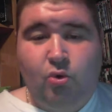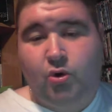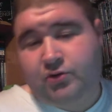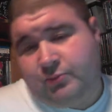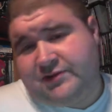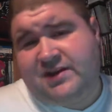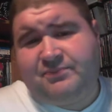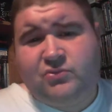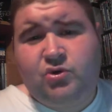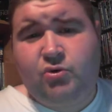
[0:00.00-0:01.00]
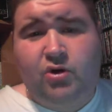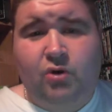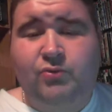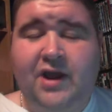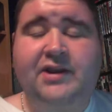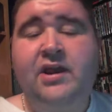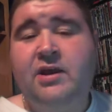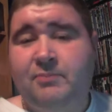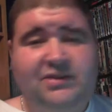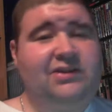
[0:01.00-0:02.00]
order, which I'm doing all right,
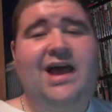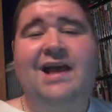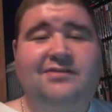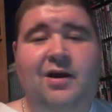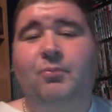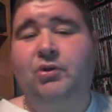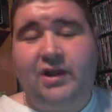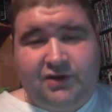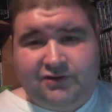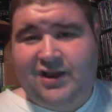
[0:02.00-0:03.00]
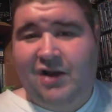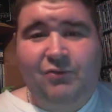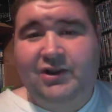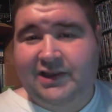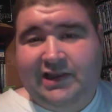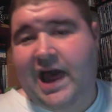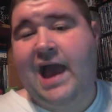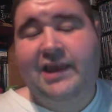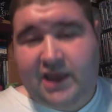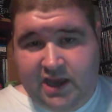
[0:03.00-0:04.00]
but the last couple letters I really
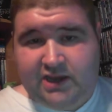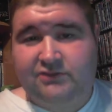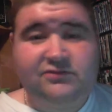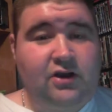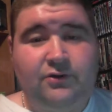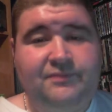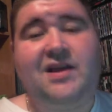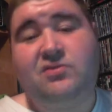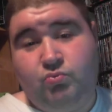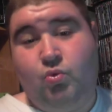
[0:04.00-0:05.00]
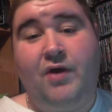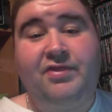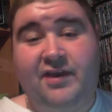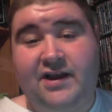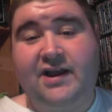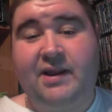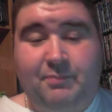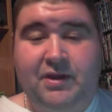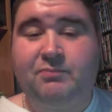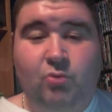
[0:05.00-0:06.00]
lack in, so that's one thing I got to
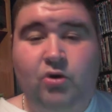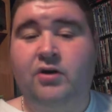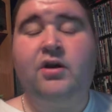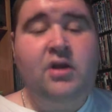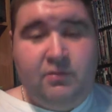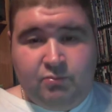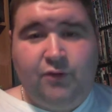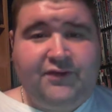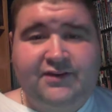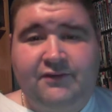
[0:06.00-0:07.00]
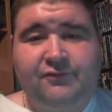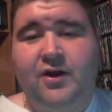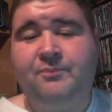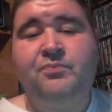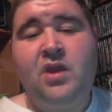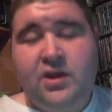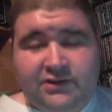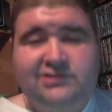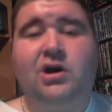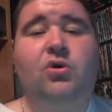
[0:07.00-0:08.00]
pick more movies up from.
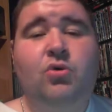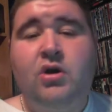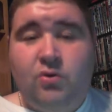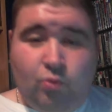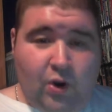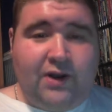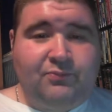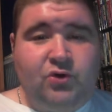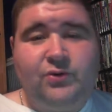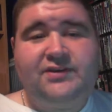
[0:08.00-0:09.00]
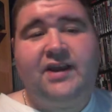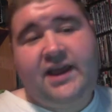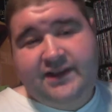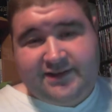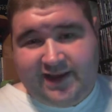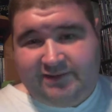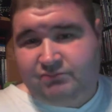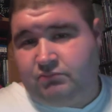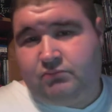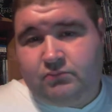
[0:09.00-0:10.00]
So what I'm doing today is a
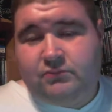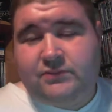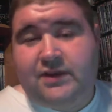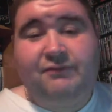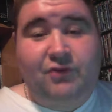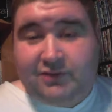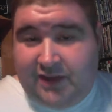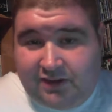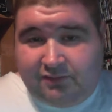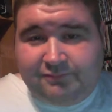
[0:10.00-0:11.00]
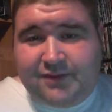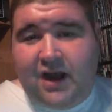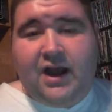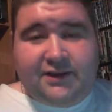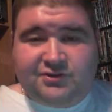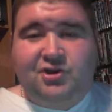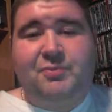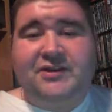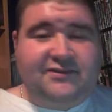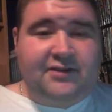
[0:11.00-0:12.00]
different letter. It should have
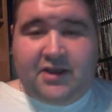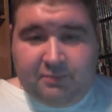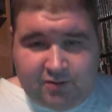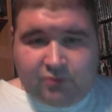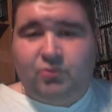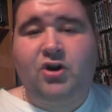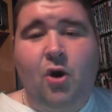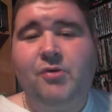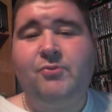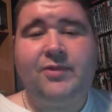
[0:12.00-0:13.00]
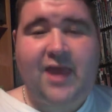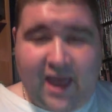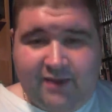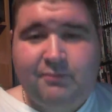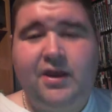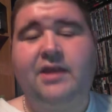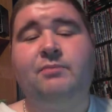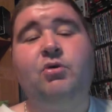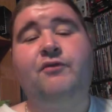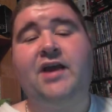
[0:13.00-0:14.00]
been Z, but we're going with M, and the
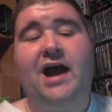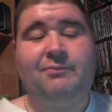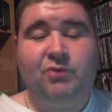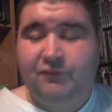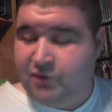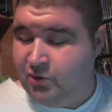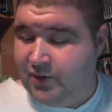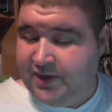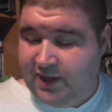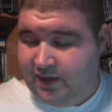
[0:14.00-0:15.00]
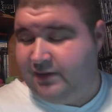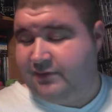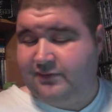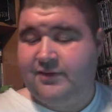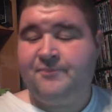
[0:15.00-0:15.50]
movie I'm reviewing is